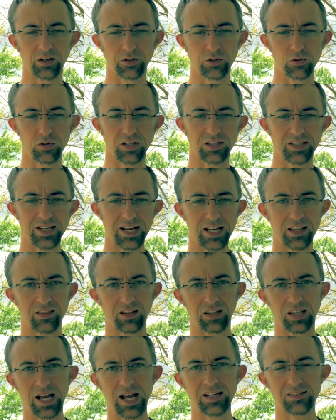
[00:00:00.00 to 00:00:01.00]
You could take
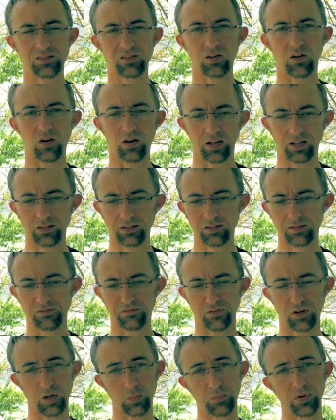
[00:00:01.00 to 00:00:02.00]
the last targets
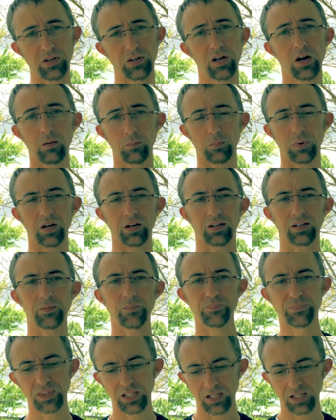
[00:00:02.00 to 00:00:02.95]
from the dump bucket.